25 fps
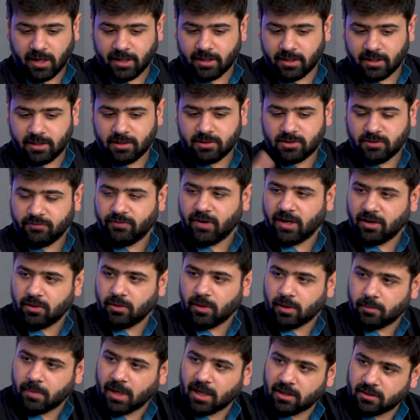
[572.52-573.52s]
right. It's a very
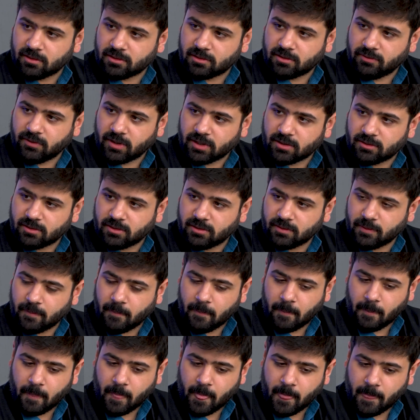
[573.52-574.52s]
well-balanced uh, device. You said
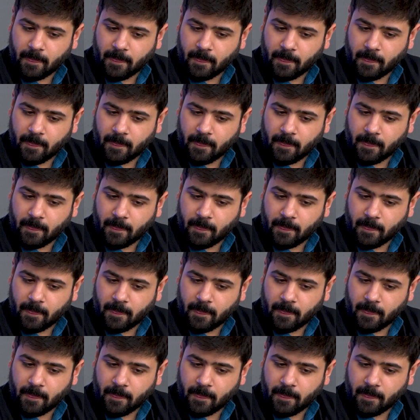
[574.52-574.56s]
a